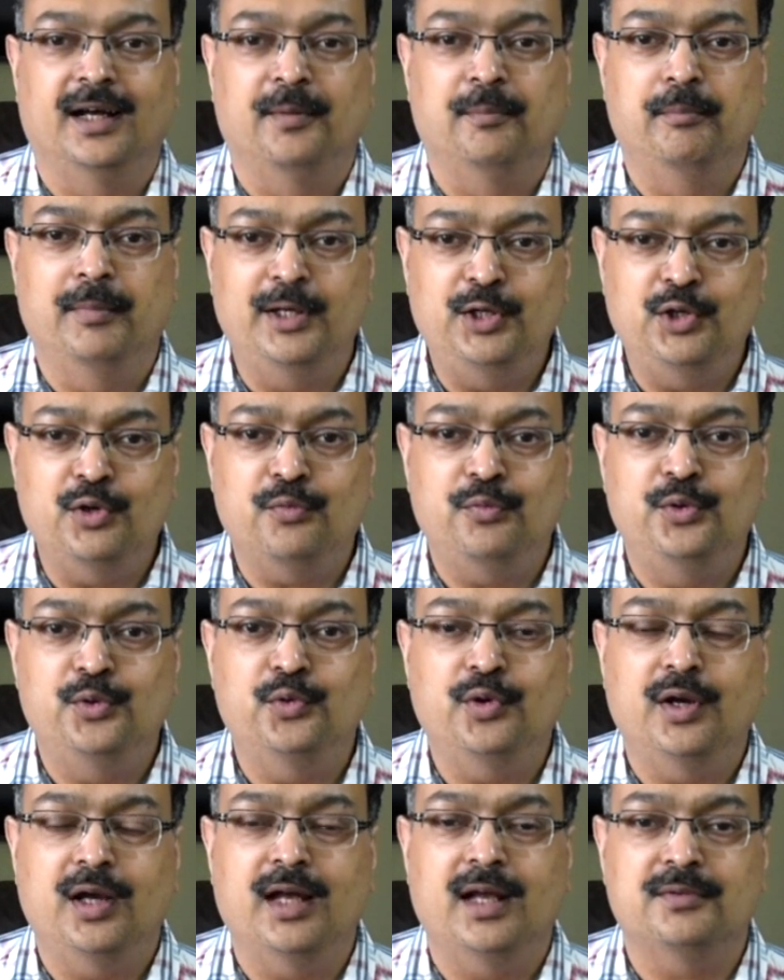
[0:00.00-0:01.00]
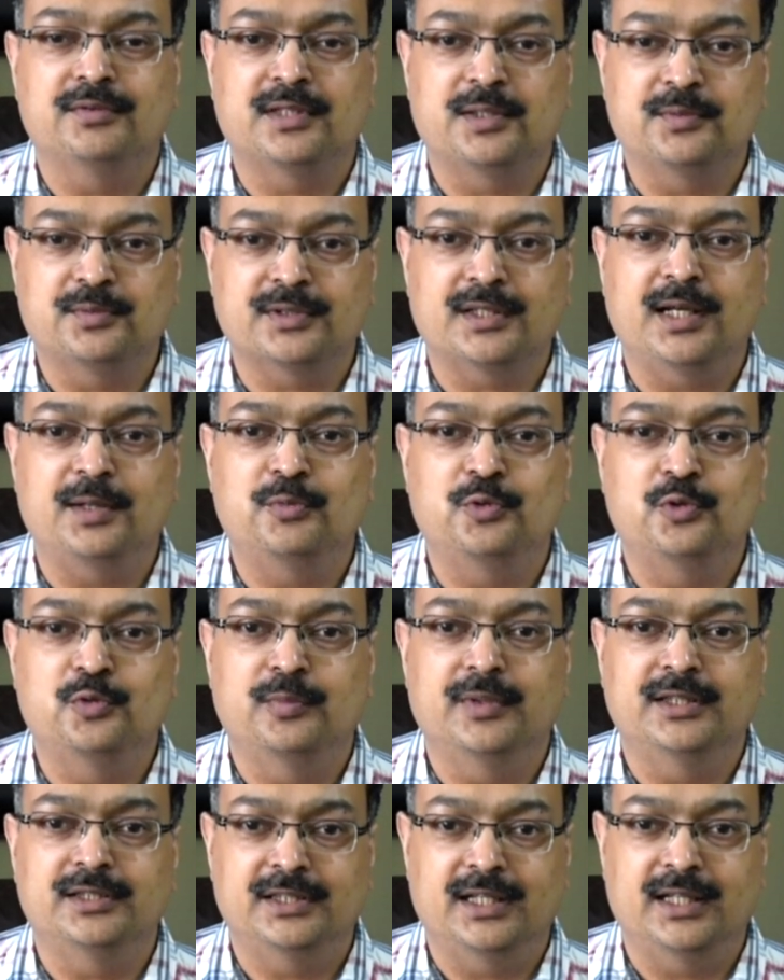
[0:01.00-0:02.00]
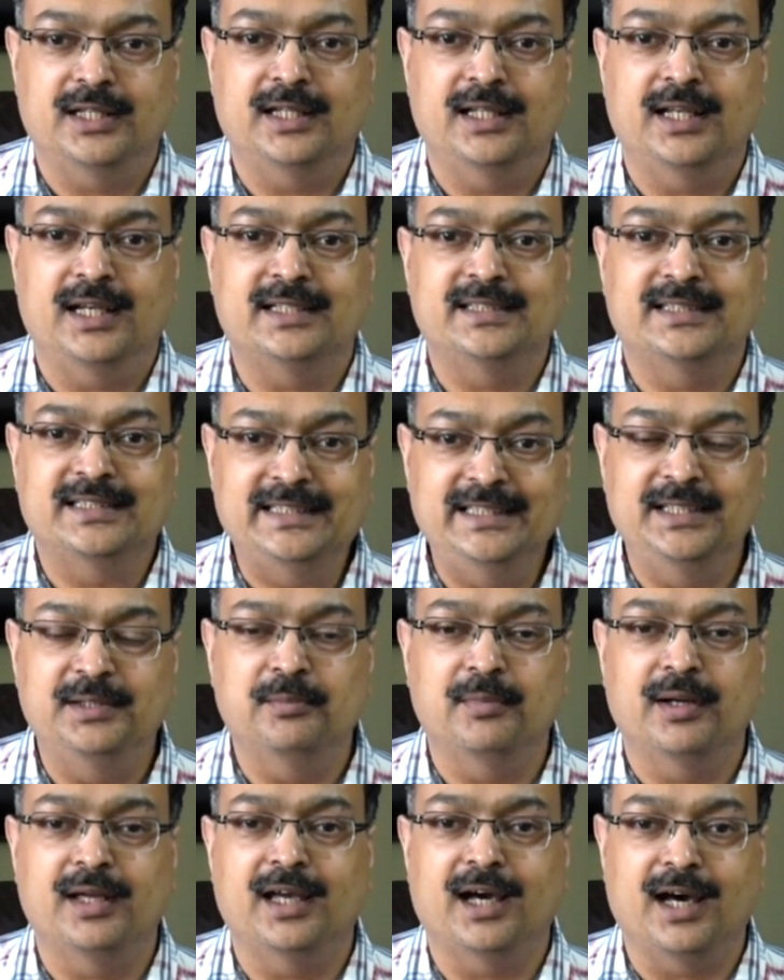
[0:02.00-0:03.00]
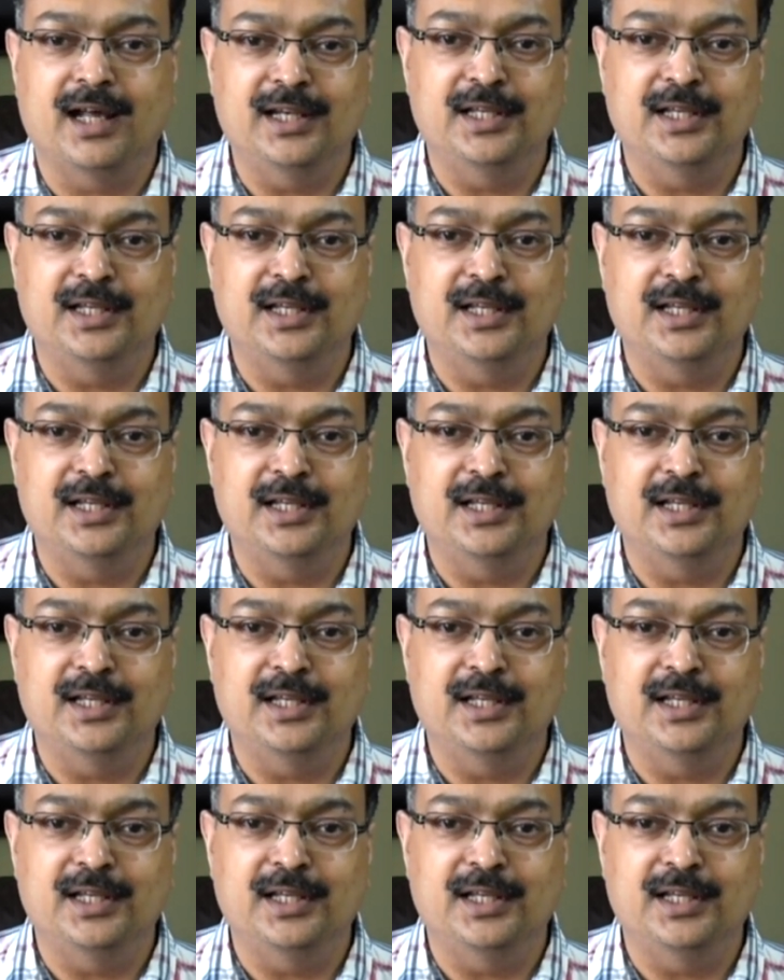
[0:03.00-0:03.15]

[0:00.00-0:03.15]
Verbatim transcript: Many of you have subscribed to my channel and seen my